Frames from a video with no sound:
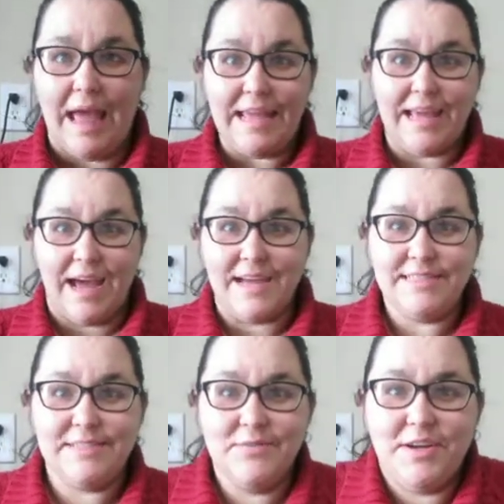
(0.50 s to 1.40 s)
Hey
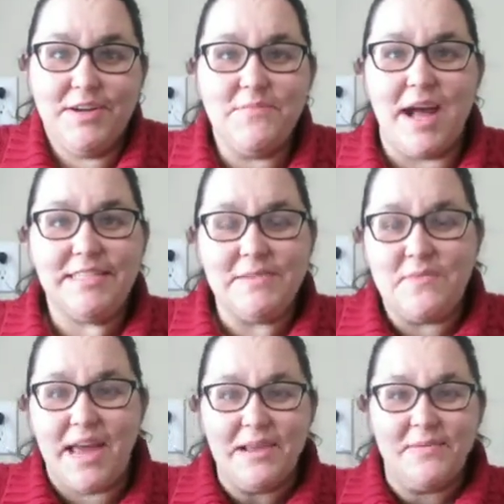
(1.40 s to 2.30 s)
guys, and welcome back to
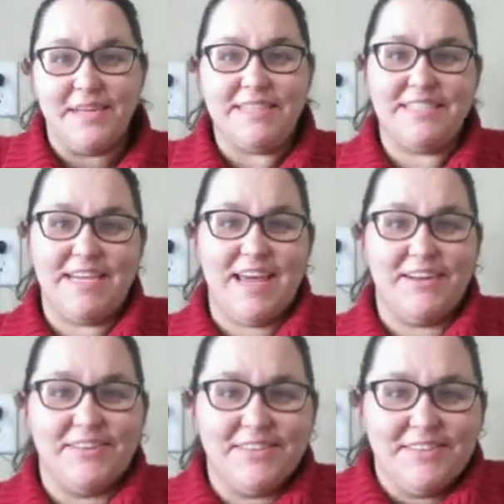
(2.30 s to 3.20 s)
Maddie Buck's
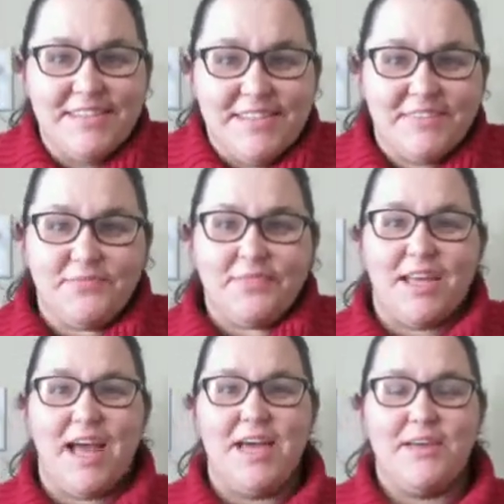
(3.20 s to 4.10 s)
channel.
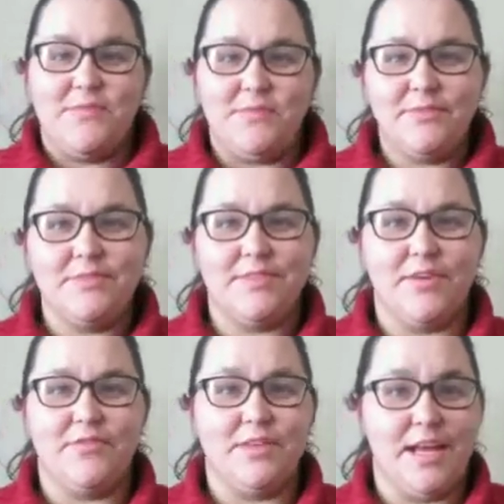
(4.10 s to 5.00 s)
I've
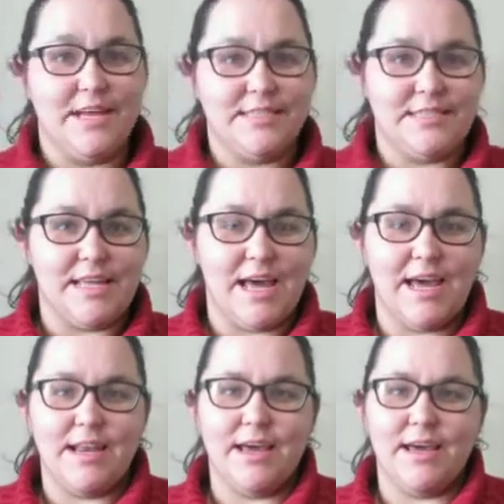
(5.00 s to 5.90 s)
realized
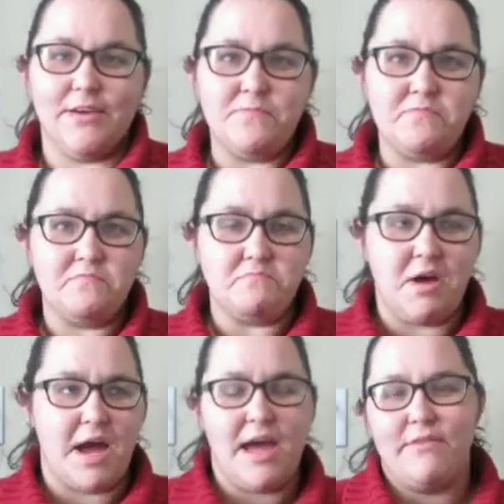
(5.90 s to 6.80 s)
that
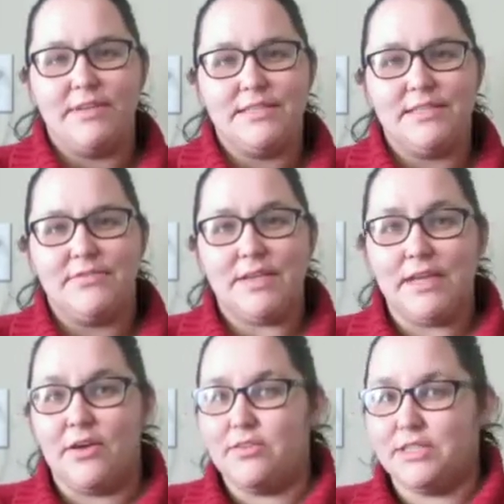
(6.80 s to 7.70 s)
I haven't did a
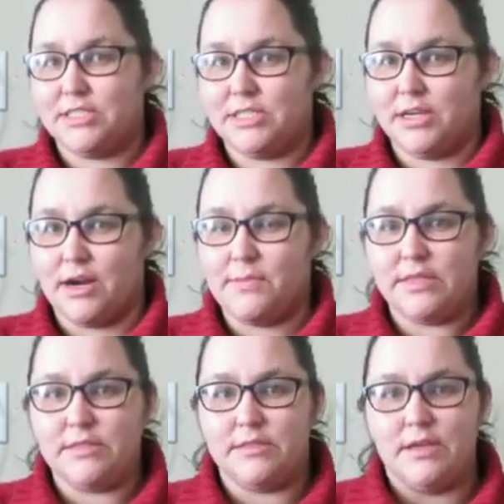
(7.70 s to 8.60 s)
video this year. I've
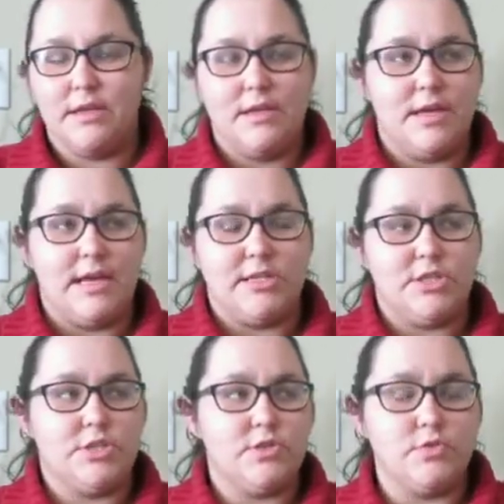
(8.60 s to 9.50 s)
been
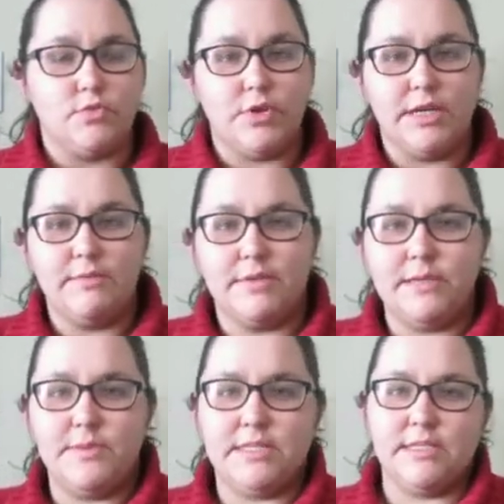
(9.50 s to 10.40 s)

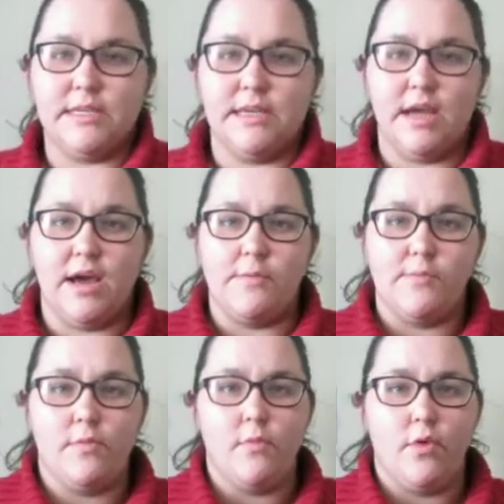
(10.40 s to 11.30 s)
extremely busy
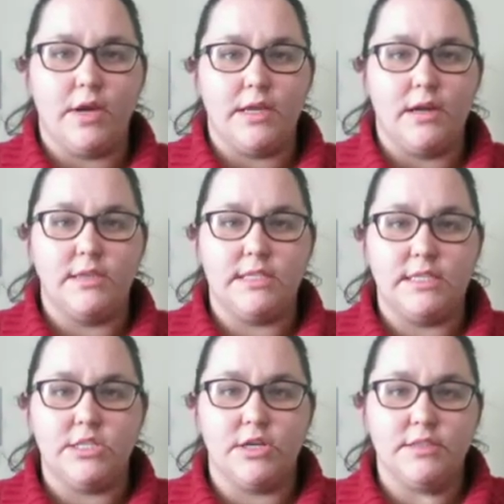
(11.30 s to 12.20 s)
working on
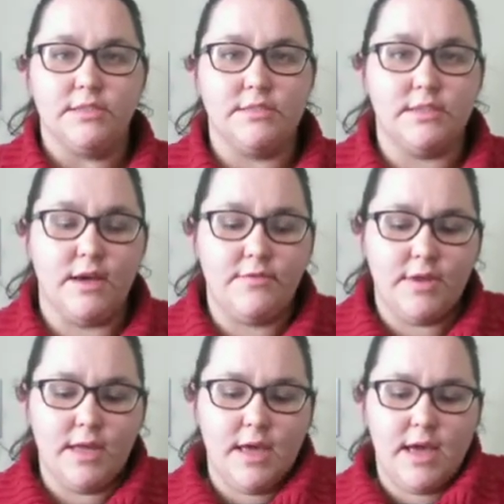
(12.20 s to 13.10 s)
t-shirts and stuff,
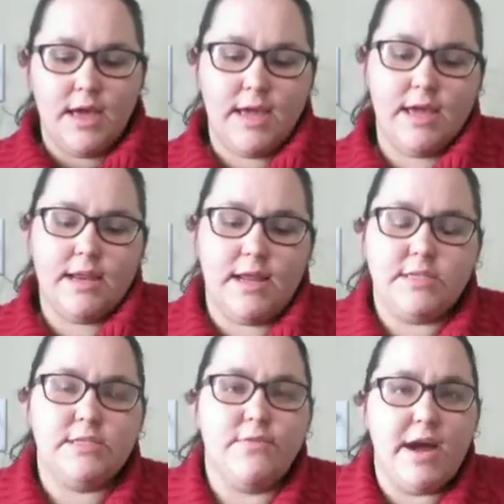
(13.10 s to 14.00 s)
and I
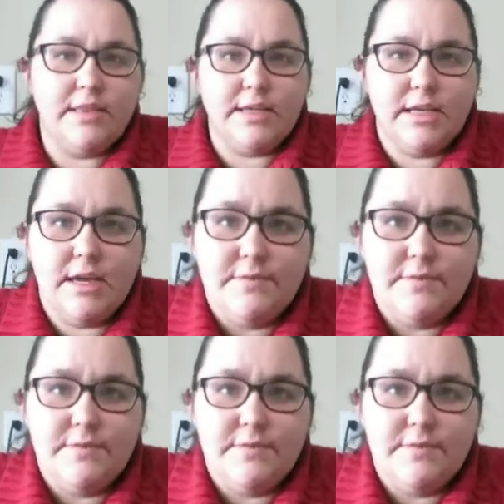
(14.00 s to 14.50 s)
just finally